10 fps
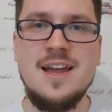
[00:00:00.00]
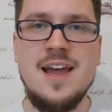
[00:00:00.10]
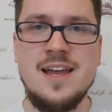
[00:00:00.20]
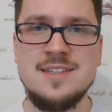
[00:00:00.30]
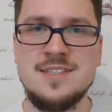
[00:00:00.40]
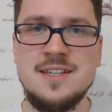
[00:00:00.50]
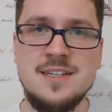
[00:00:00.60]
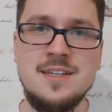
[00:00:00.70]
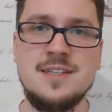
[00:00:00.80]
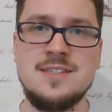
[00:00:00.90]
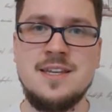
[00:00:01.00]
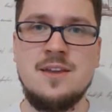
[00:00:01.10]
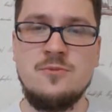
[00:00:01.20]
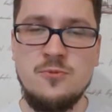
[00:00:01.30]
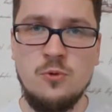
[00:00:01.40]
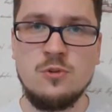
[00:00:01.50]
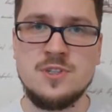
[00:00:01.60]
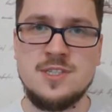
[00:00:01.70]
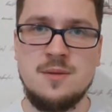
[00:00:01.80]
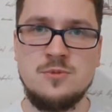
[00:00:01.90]
and they forced
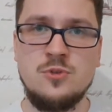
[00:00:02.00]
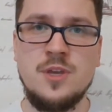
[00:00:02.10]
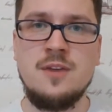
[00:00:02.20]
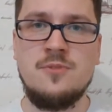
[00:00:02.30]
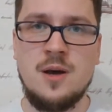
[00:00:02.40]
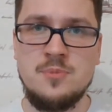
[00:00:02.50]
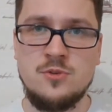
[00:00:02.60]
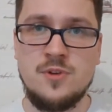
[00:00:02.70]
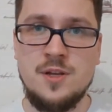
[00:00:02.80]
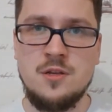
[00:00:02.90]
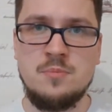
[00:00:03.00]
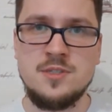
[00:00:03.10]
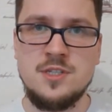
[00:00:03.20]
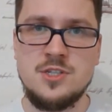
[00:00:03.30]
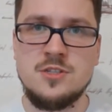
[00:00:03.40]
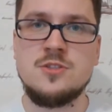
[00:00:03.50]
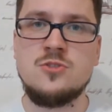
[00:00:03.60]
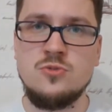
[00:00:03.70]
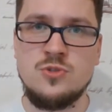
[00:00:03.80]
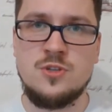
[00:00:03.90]
them to give up Ukrainian positions
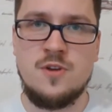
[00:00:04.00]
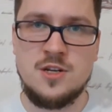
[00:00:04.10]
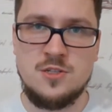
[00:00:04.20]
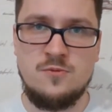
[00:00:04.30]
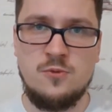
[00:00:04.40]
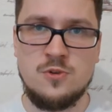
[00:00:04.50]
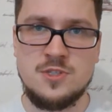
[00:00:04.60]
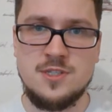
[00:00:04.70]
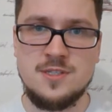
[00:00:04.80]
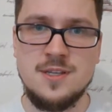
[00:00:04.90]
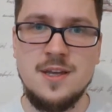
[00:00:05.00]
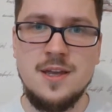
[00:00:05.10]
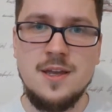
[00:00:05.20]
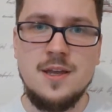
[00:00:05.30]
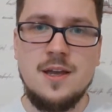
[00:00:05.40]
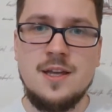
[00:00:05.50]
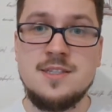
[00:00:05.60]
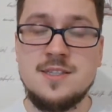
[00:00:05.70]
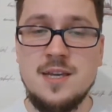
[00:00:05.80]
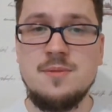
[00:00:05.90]
to the Russian forces. At the
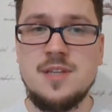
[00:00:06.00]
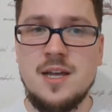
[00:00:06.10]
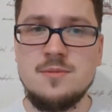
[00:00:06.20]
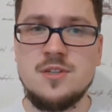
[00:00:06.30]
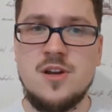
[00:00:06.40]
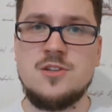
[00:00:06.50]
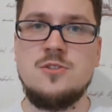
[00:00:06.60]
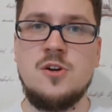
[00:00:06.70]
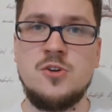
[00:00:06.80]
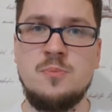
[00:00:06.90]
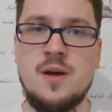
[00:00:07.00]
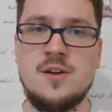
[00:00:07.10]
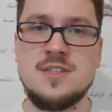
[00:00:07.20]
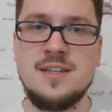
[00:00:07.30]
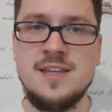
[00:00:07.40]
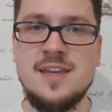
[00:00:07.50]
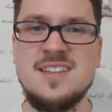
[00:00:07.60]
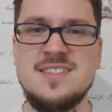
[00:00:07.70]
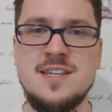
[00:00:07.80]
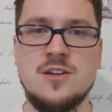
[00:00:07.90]
same time, the Russian occupiers are taking
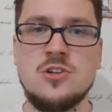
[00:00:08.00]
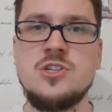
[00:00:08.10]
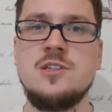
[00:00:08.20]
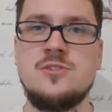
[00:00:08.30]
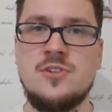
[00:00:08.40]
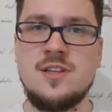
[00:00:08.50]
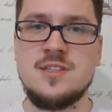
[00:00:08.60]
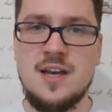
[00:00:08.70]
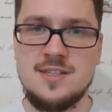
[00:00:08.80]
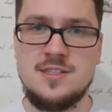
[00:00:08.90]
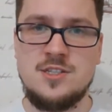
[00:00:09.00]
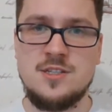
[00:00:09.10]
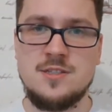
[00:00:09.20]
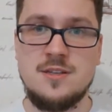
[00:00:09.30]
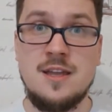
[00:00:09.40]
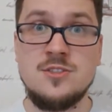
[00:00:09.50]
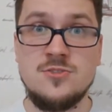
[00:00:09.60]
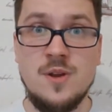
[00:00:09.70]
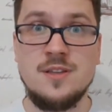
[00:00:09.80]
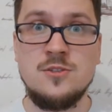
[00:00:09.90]
their children as hostages and
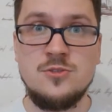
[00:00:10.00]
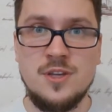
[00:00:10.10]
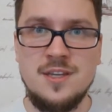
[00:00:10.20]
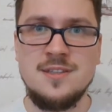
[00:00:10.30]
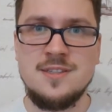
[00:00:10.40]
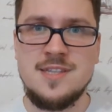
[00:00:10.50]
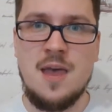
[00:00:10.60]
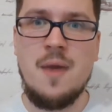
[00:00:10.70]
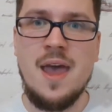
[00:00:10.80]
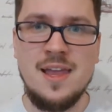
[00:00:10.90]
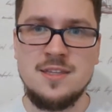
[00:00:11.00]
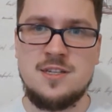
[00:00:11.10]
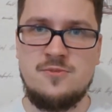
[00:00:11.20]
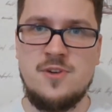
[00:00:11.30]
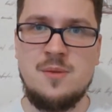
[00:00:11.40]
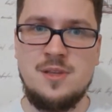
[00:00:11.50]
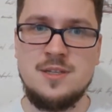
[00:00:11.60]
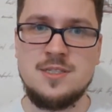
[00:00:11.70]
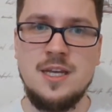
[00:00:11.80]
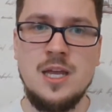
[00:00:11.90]
threatening to kill them and their families
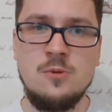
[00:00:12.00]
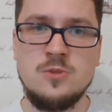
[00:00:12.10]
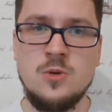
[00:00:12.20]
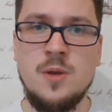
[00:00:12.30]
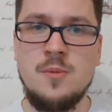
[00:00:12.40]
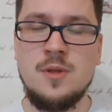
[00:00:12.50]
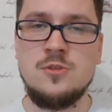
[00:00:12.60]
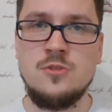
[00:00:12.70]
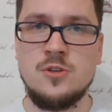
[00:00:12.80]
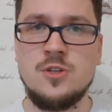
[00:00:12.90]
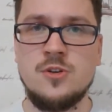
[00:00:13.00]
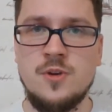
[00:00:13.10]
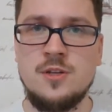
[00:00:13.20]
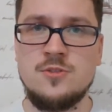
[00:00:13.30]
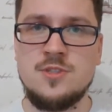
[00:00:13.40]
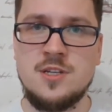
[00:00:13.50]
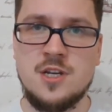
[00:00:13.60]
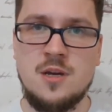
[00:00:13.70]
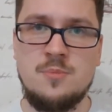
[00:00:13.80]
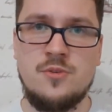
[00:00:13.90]
if the women do not agree to such
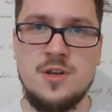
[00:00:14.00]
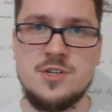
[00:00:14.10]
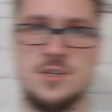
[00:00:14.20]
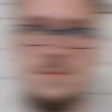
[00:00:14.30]
cooperation.